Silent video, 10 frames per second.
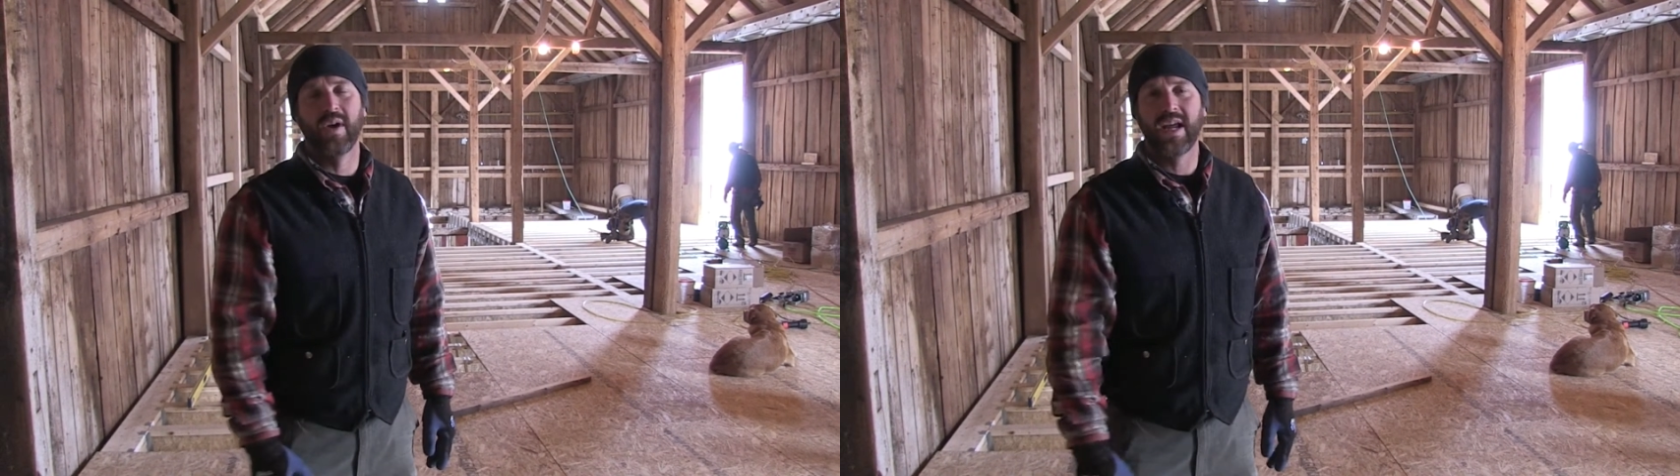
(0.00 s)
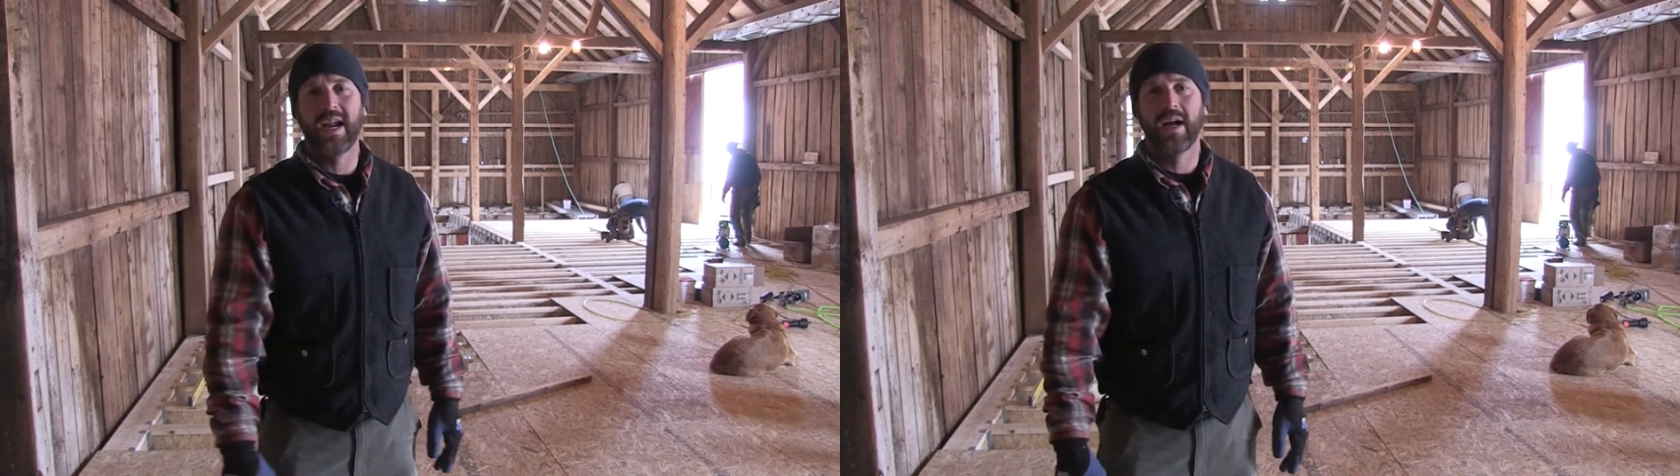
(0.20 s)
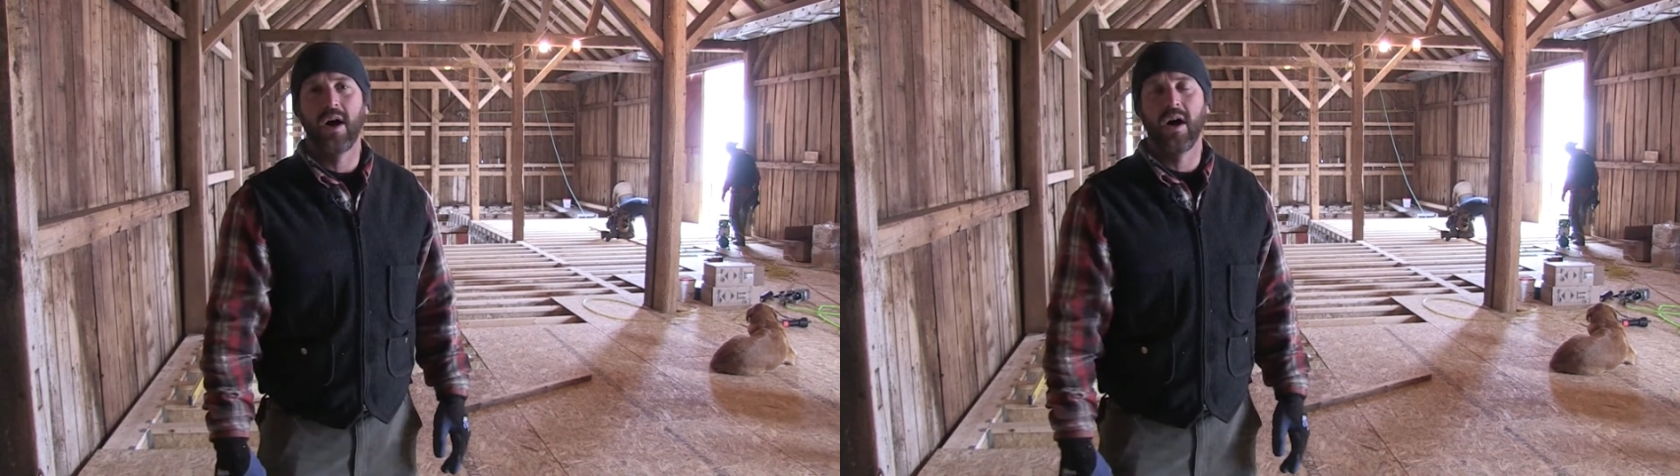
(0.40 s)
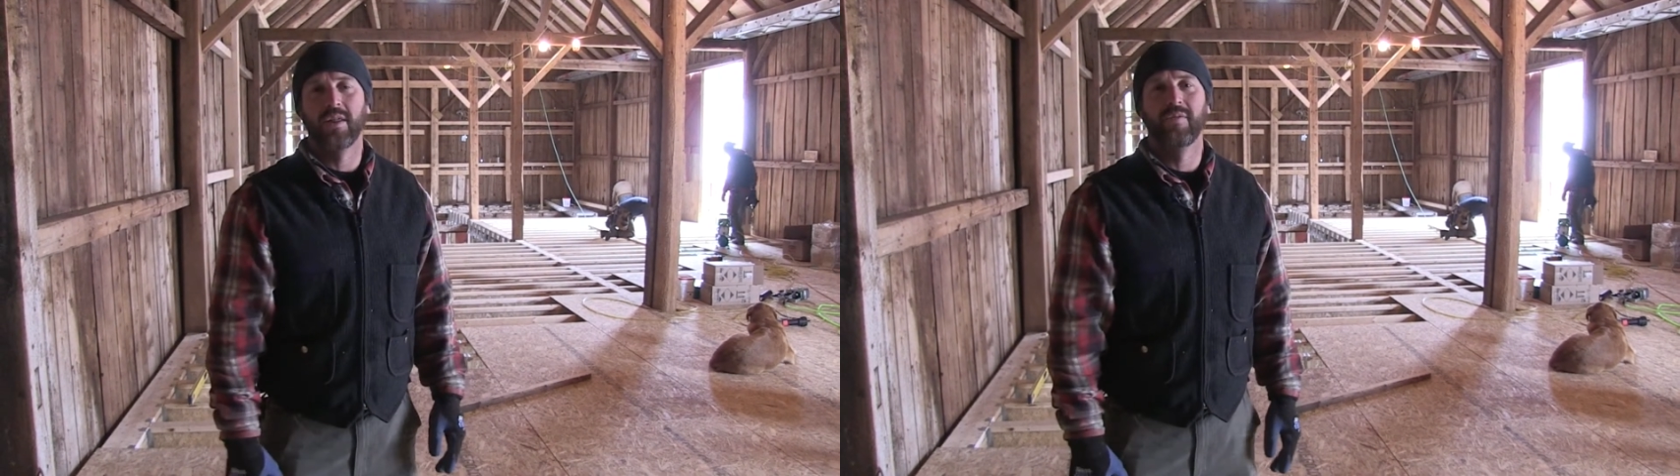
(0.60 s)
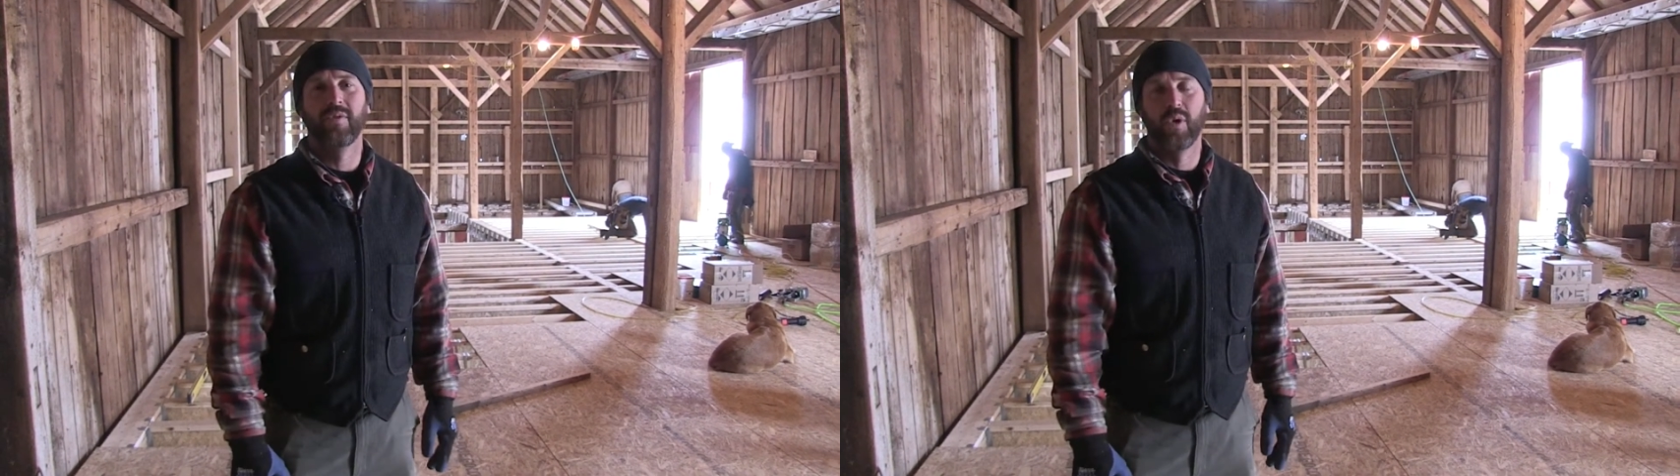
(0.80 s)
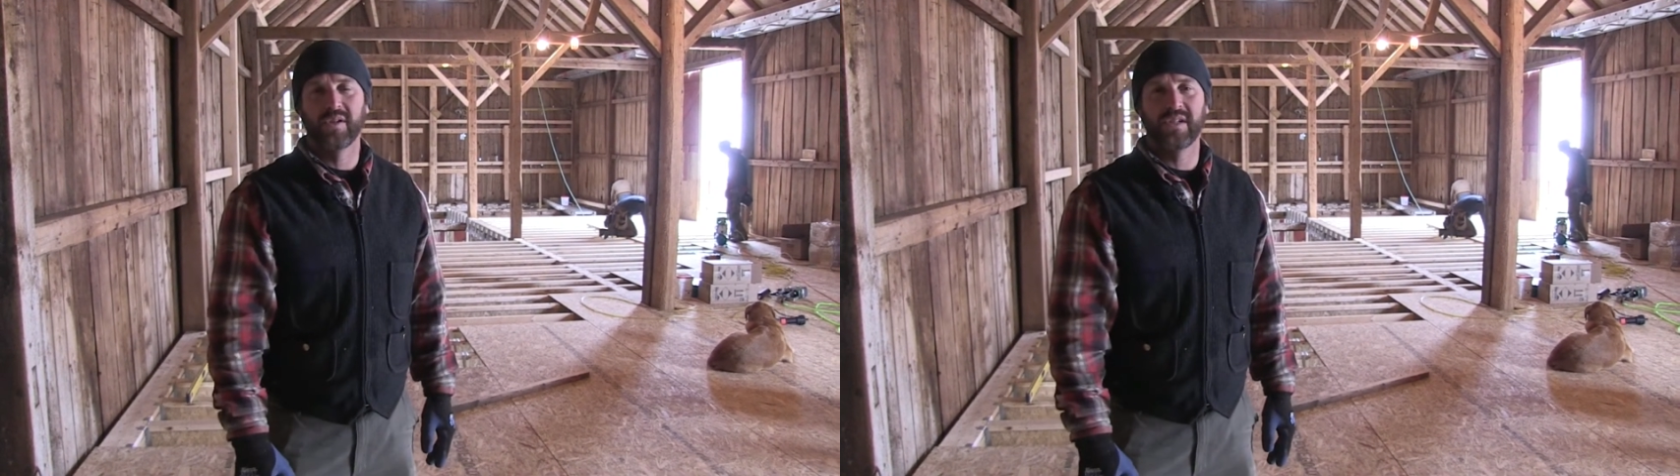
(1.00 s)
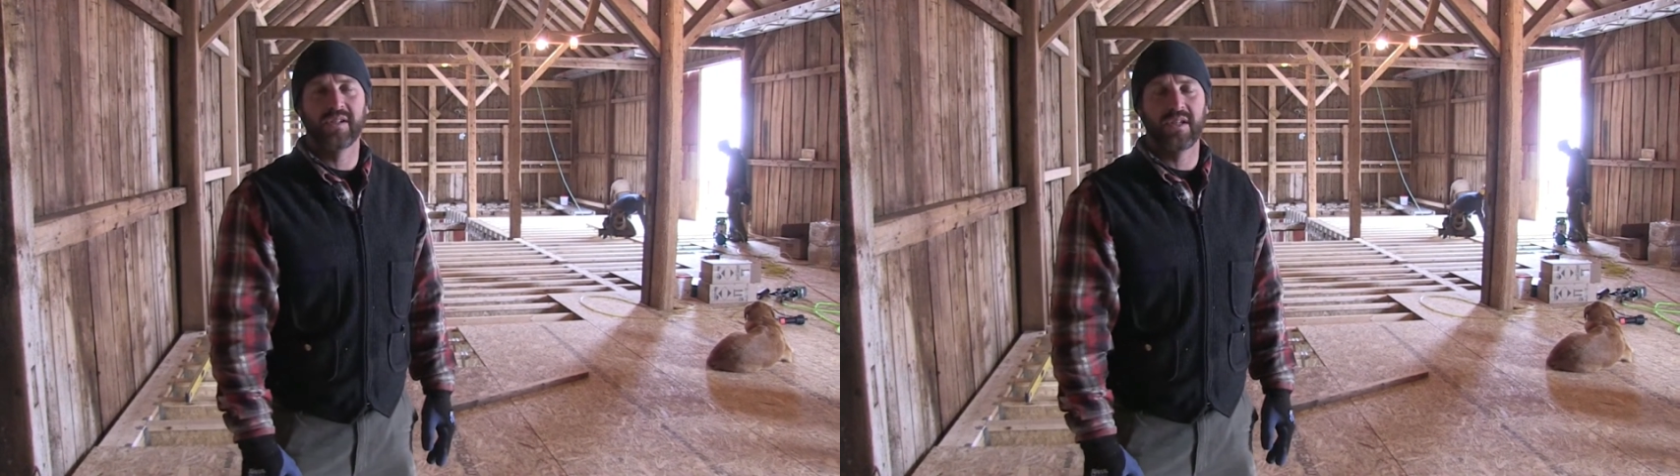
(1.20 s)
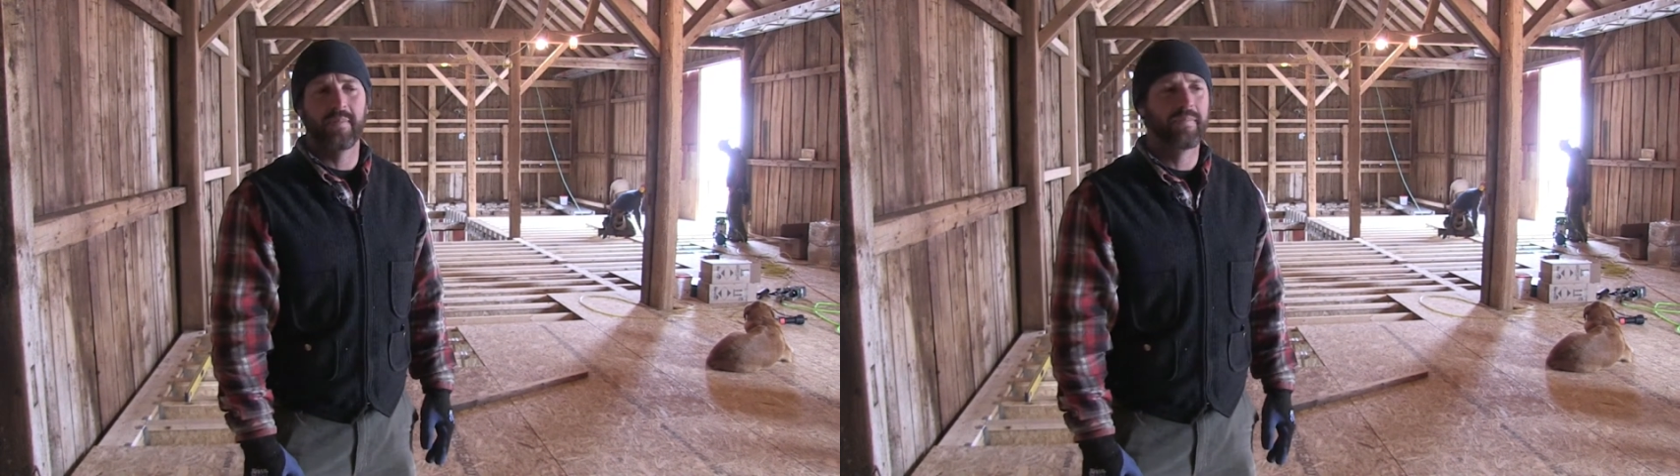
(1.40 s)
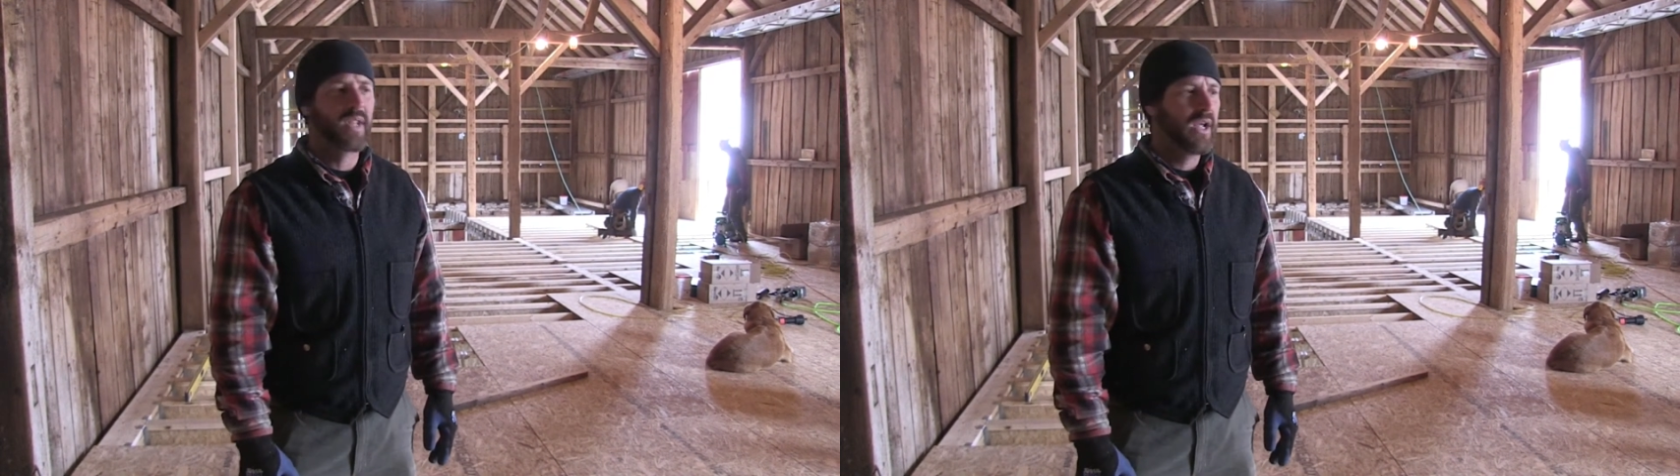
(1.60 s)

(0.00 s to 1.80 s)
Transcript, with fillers: rating on the floor system